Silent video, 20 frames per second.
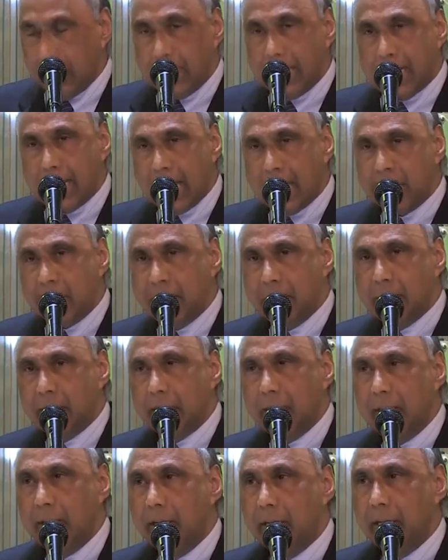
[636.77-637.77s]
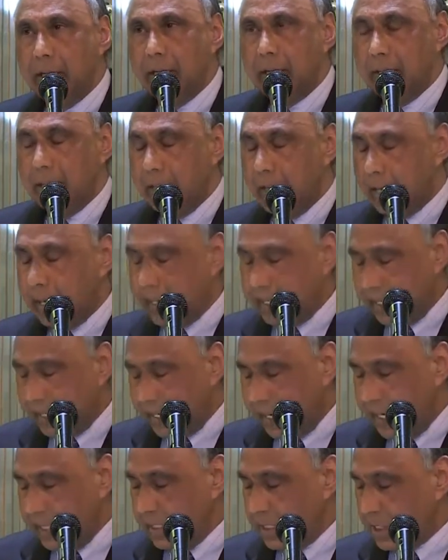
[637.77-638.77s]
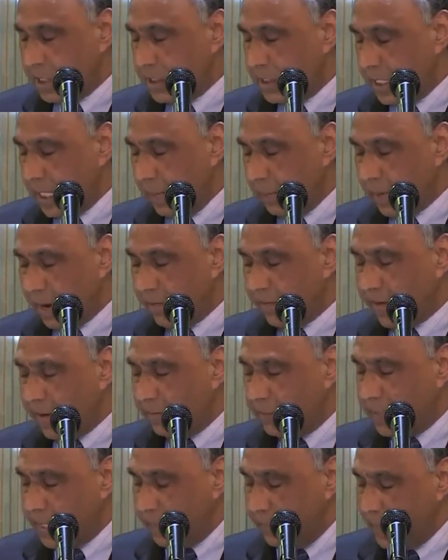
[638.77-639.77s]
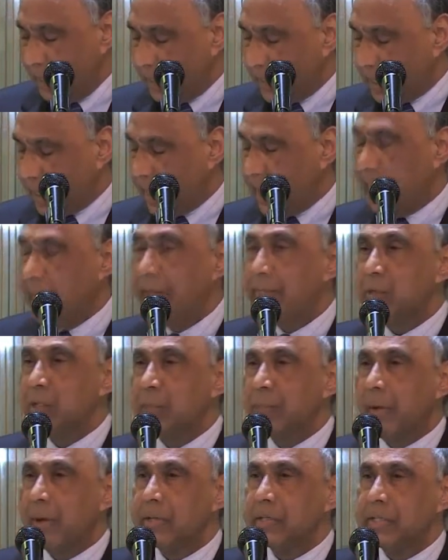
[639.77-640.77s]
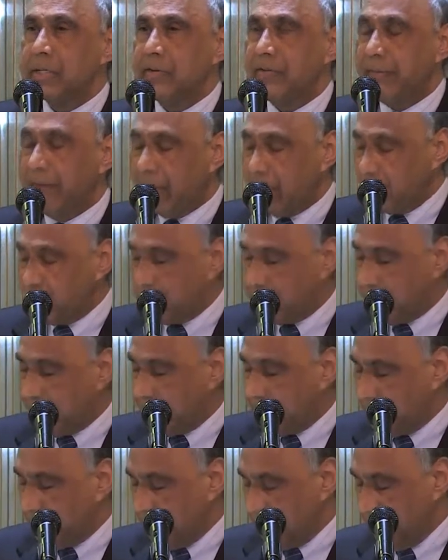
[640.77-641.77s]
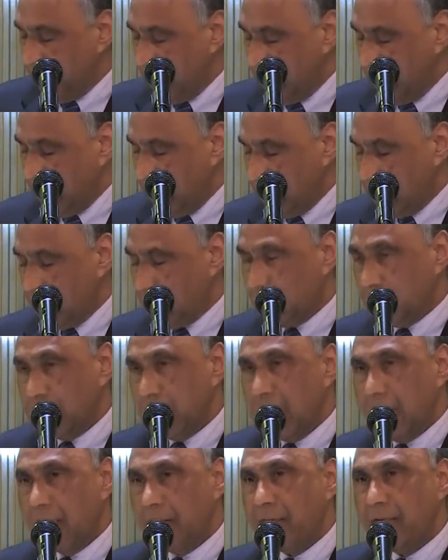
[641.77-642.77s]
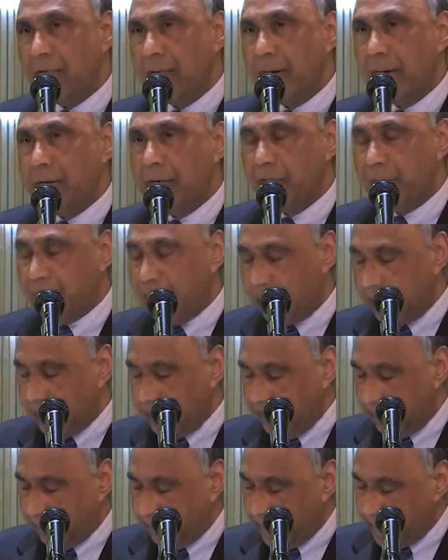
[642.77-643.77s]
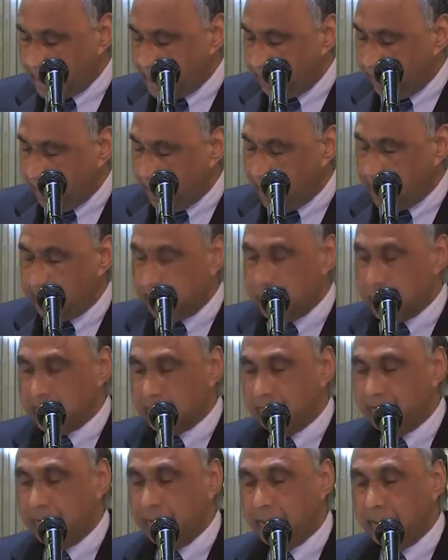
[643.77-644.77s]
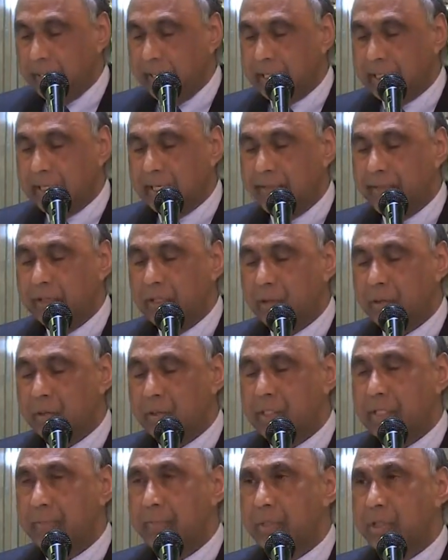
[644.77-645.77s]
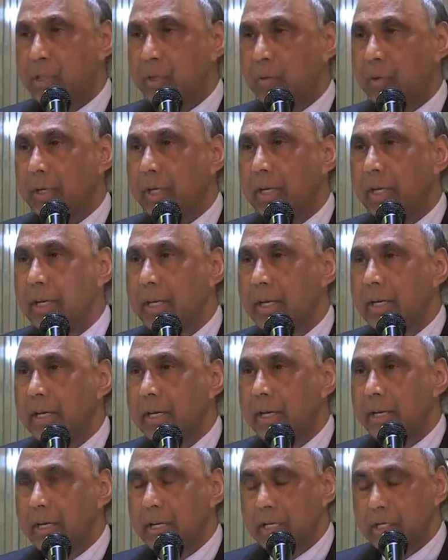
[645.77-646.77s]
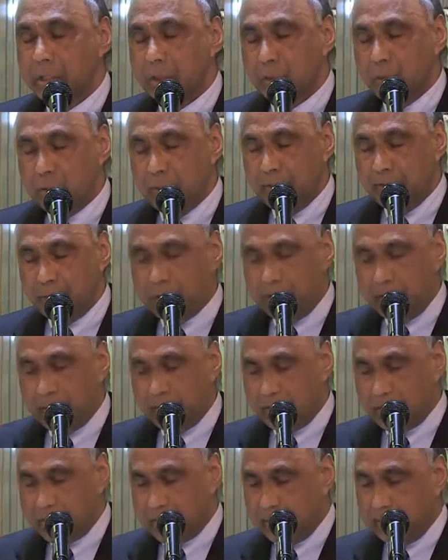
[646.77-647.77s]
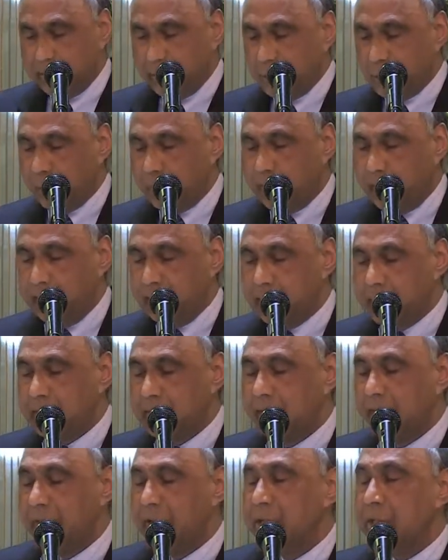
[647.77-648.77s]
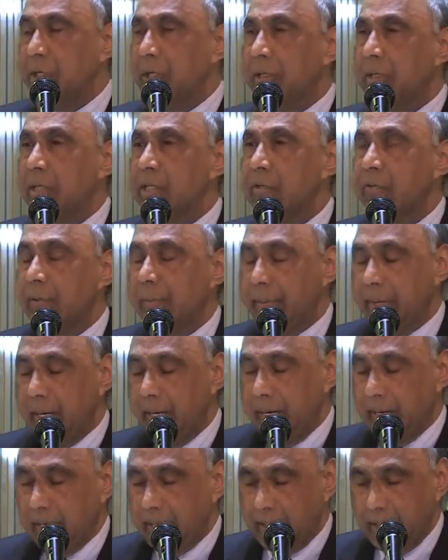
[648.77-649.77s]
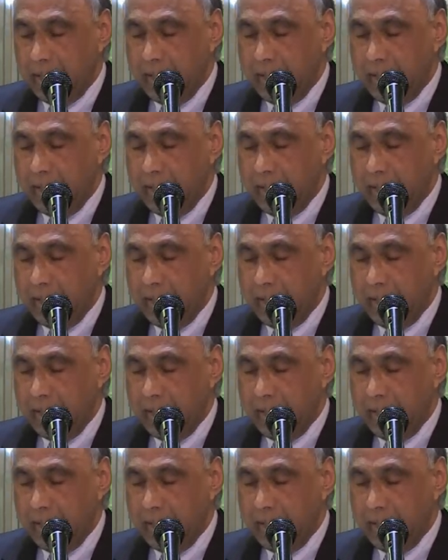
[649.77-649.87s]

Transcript: Last year, and again this year, my wife Debbie and I have sponsored fellowships to the Alfred Friendly Press Partners affiliated with the University of Missouri, the School of Journalism, to bring deserving journalists from India